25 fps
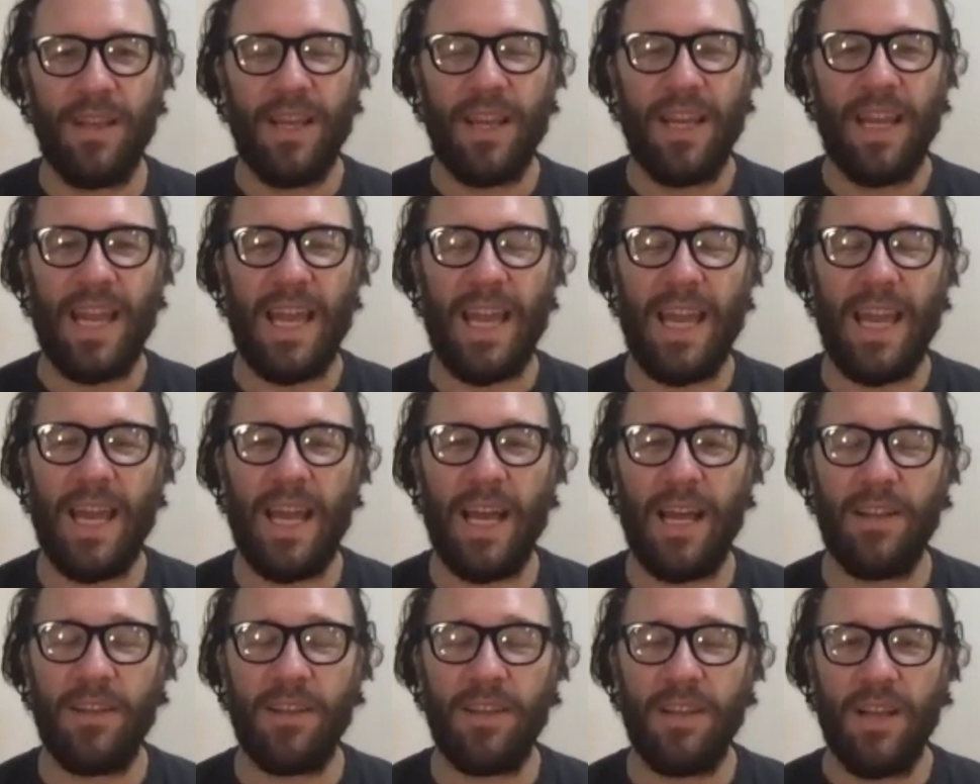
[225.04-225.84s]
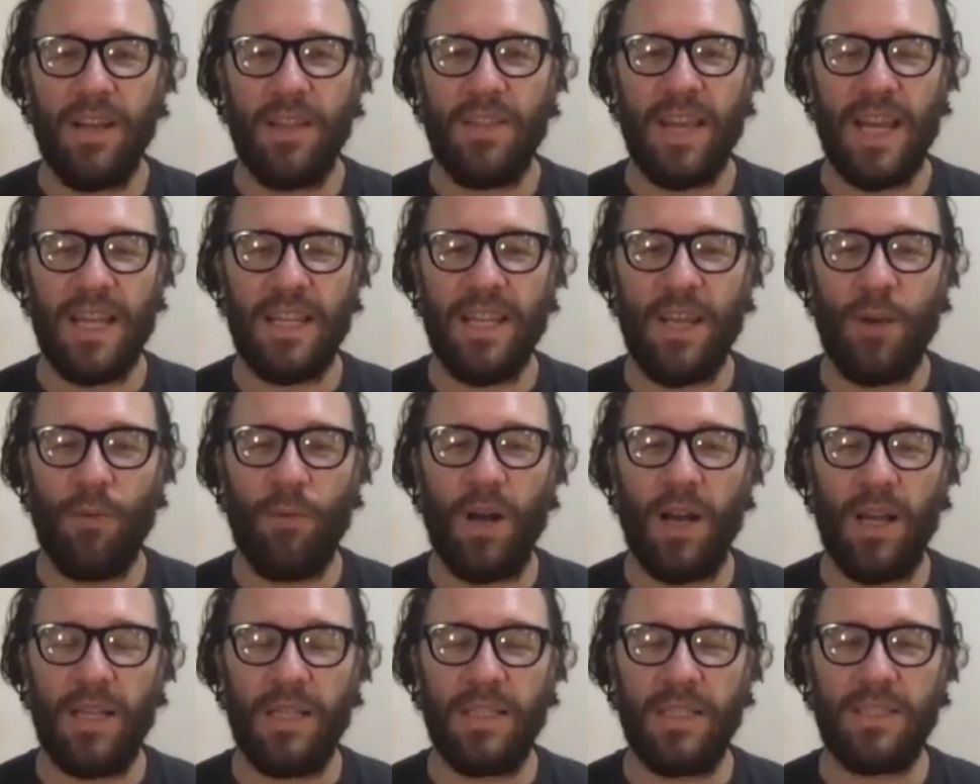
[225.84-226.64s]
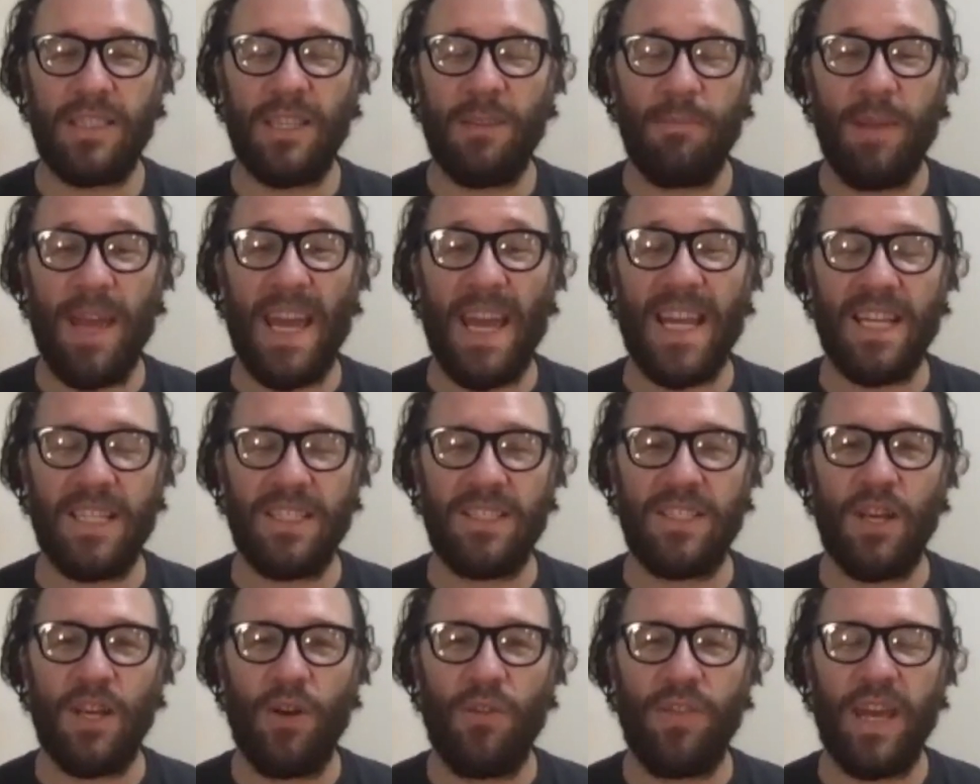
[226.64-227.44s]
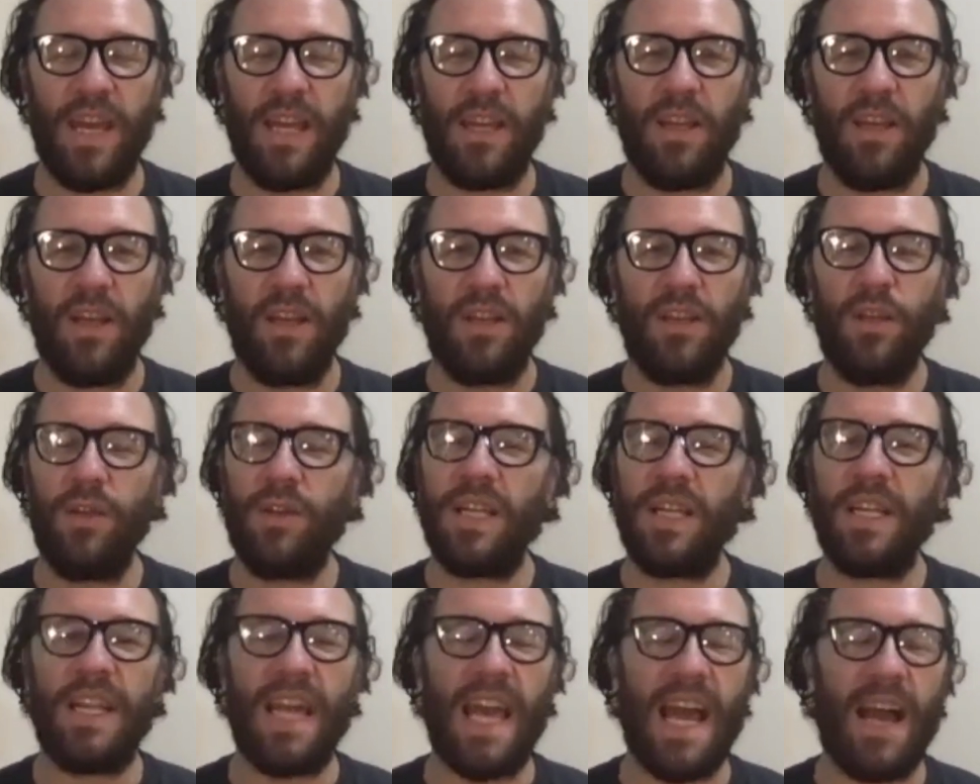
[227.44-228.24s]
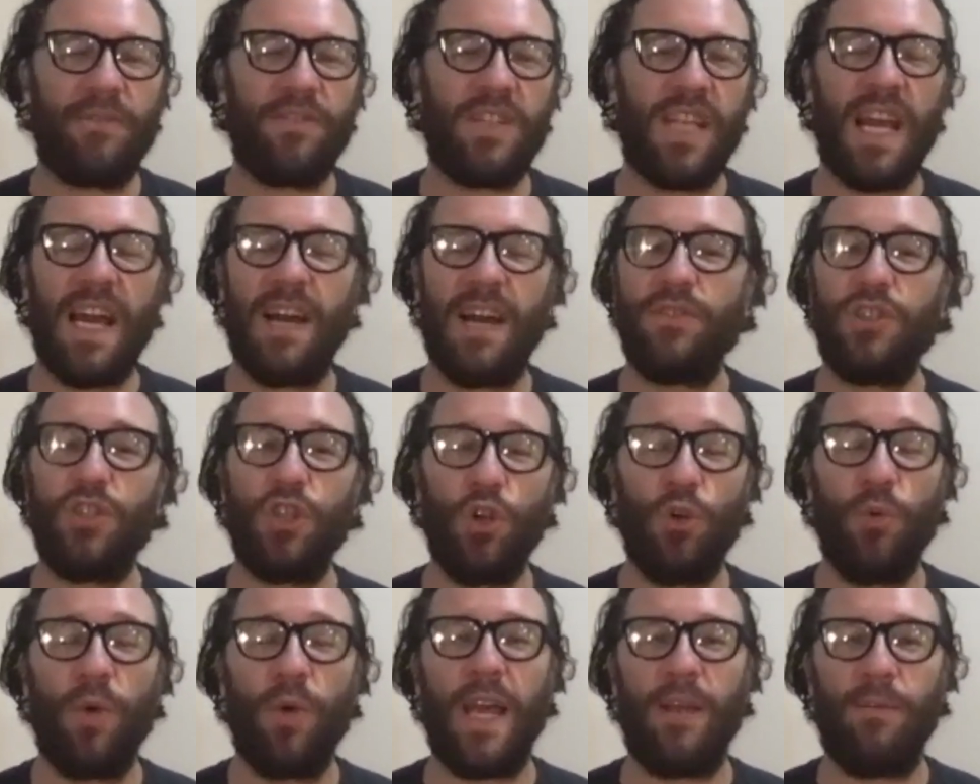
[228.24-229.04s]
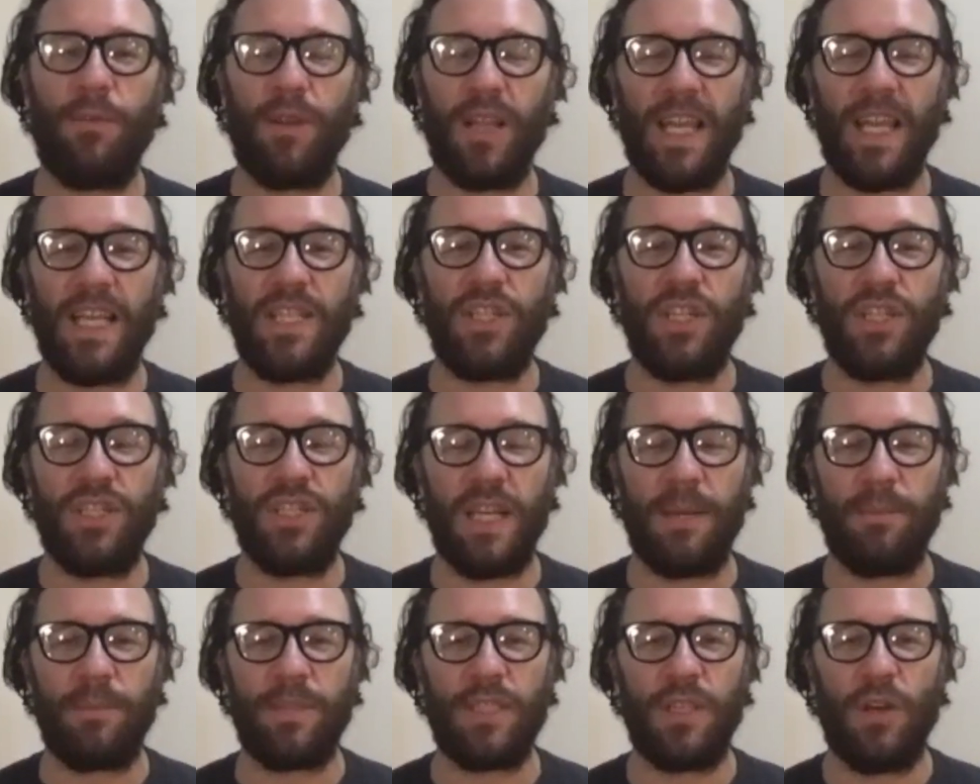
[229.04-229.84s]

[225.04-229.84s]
And the idea was to make it so that you didn't have to have two-way relationships,